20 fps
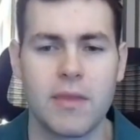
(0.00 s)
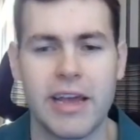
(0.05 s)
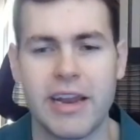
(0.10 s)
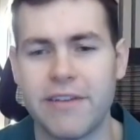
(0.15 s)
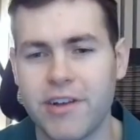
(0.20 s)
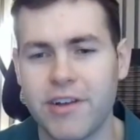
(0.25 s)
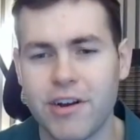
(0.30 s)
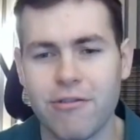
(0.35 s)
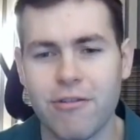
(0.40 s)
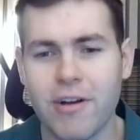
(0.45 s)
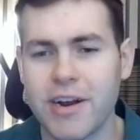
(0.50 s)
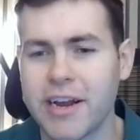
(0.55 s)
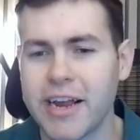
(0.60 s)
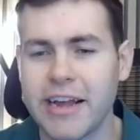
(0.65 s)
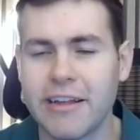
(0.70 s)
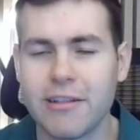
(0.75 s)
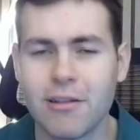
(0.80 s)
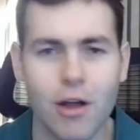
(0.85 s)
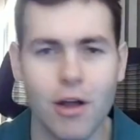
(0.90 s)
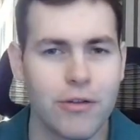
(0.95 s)
And if you're running
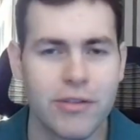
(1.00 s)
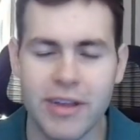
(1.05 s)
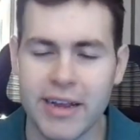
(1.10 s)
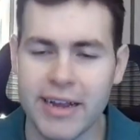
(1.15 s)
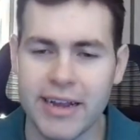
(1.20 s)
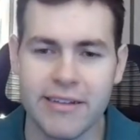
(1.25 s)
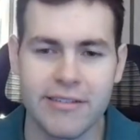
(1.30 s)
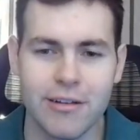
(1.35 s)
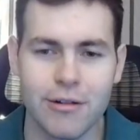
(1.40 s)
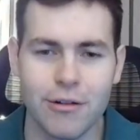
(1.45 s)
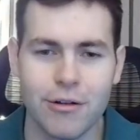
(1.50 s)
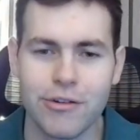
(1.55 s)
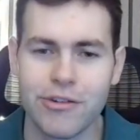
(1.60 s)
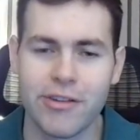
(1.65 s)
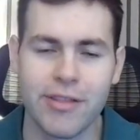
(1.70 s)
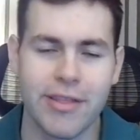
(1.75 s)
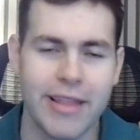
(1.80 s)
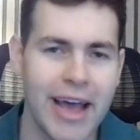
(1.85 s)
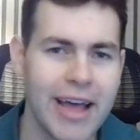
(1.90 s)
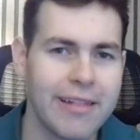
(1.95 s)
a low ticket
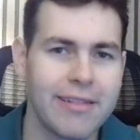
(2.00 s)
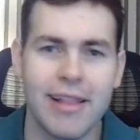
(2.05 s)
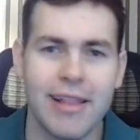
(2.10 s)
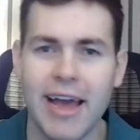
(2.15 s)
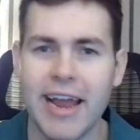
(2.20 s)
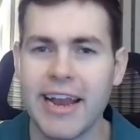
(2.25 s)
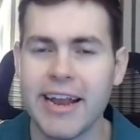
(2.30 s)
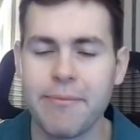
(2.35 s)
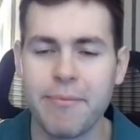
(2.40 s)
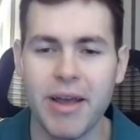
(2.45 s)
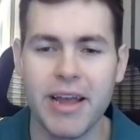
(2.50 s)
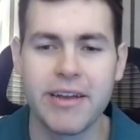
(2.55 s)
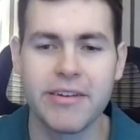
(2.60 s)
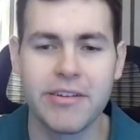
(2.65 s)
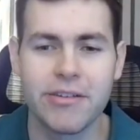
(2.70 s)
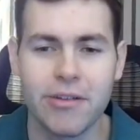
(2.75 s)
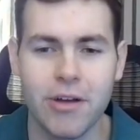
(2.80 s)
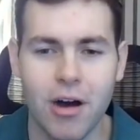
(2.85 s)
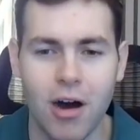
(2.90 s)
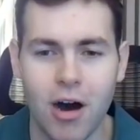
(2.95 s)
solution, that landing page
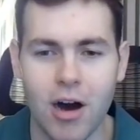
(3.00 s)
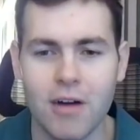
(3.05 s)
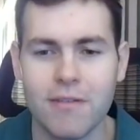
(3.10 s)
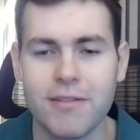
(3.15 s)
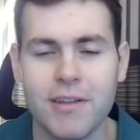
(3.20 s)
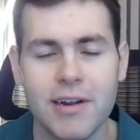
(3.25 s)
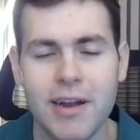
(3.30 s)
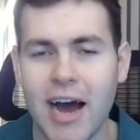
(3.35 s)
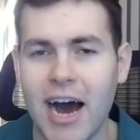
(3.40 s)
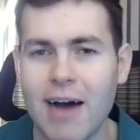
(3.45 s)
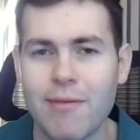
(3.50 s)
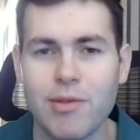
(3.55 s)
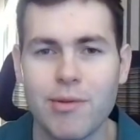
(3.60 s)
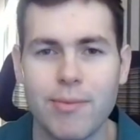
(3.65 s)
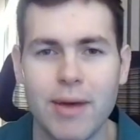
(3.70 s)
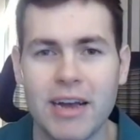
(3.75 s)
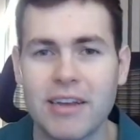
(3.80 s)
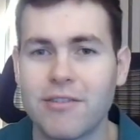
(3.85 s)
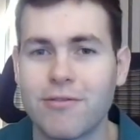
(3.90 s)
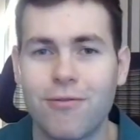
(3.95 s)
is often
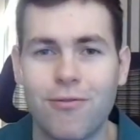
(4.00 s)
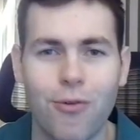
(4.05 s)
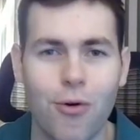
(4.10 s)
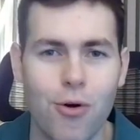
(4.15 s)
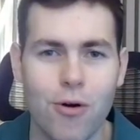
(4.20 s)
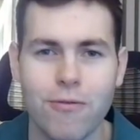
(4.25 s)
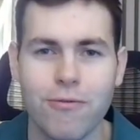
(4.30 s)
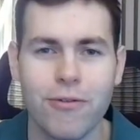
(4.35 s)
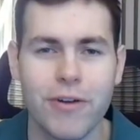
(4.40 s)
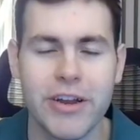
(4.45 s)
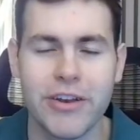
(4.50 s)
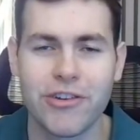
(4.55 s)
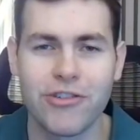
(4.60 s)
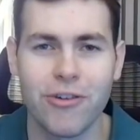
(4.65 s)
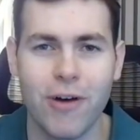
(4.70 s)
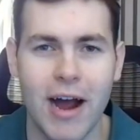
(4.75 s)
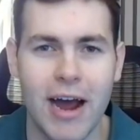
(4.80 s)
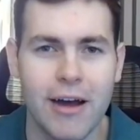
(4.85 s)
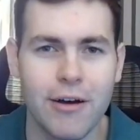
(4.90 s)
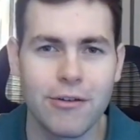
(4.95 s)
optimized for free
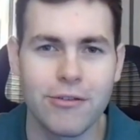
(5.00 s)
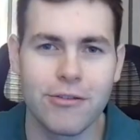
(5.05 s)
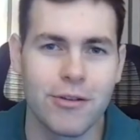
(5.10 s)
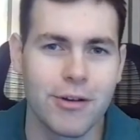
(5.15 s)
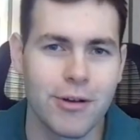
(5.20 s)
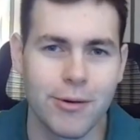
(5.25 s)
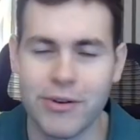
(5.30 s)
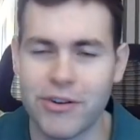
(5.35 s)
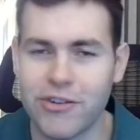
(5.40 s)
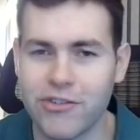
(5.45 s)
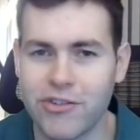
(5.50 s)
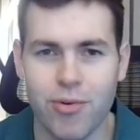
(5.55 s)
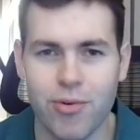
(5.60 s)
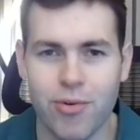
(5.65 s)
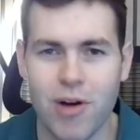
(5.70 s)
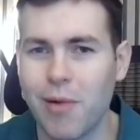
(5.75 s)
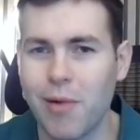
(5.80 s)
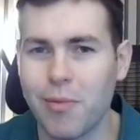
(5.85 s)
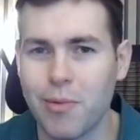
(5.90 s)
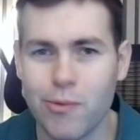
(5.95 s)
trials, which is a
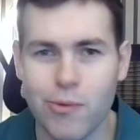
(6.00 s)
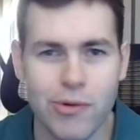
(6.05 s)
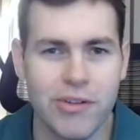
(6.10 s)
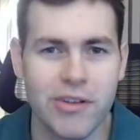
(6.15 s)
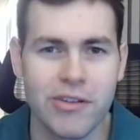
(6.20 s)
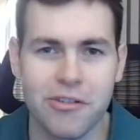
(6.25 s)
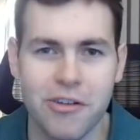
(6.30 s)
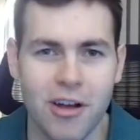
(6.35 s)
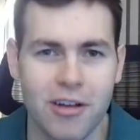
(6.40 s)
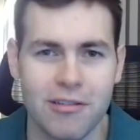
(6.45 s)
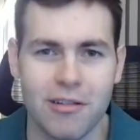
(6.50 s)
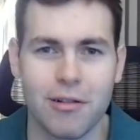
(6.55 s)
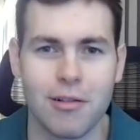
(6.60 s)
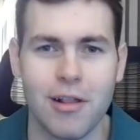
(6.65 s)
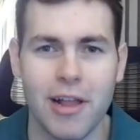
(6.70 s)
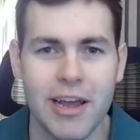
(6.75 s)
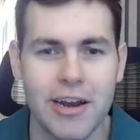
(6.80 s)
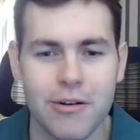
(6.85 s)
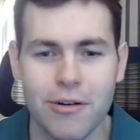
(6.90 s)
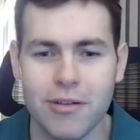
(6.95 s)
problem we'll discuss
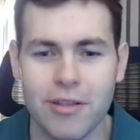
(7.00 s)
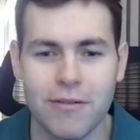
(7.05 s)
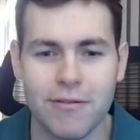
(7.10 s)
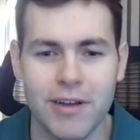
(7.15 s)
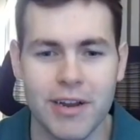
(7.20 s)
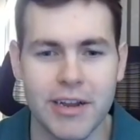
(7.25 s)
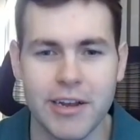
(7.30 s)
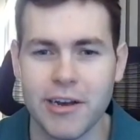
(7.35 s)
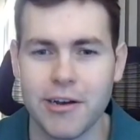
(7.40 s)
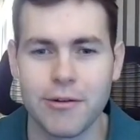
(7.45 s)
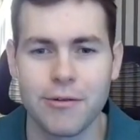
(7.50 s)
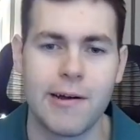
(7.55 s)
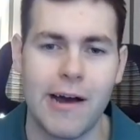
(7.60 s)
later in the video.